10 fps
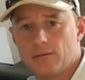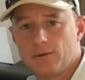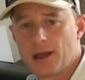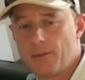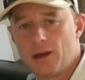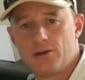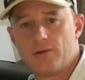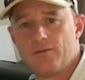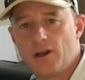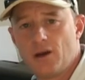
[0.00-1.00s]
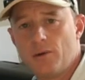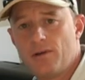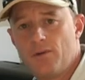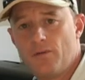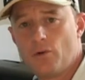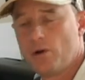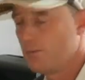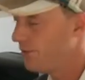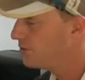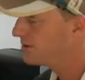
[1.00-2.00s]
I'll come out and do a video interview for you
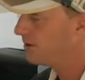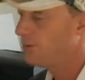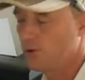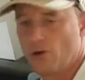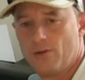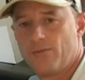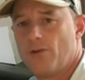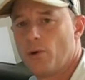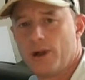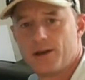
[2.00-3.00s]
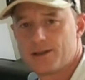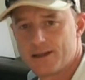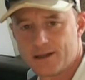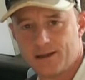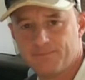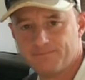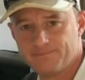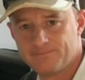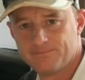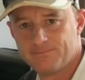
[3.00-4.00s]
and post it up online for everyone else to see.
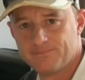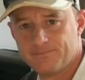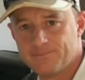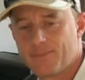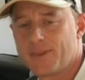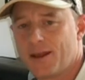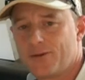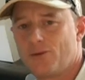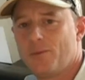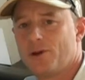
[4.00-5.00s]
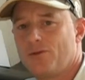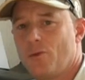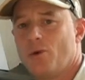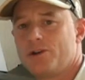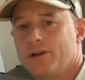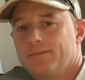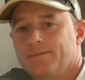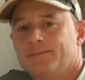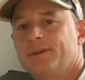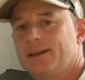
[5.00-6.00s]
Thanks very much for watching.
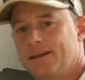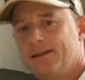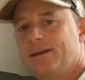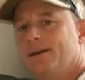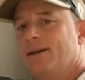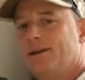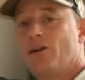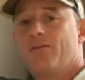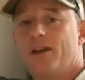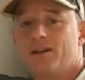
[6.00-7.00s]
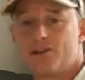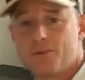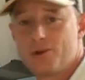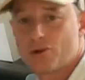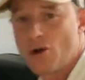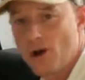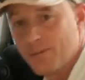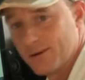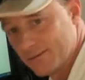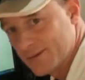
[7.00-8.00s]
Don't forget to subscribe.